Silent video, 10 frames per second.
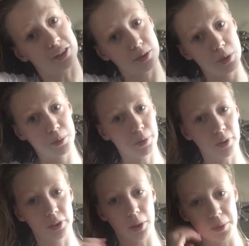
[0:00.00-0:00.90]
of
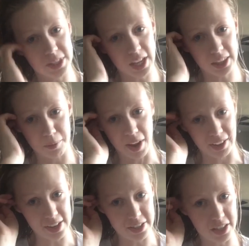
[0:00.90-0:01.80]
people, the mistake they
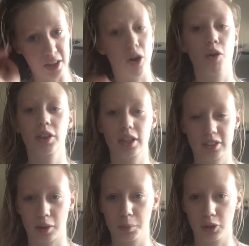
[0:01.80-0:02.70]
make is they go and they
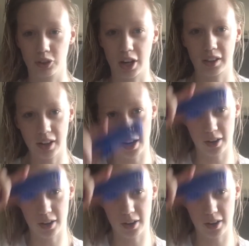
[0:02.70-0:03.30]
start blow drying their hair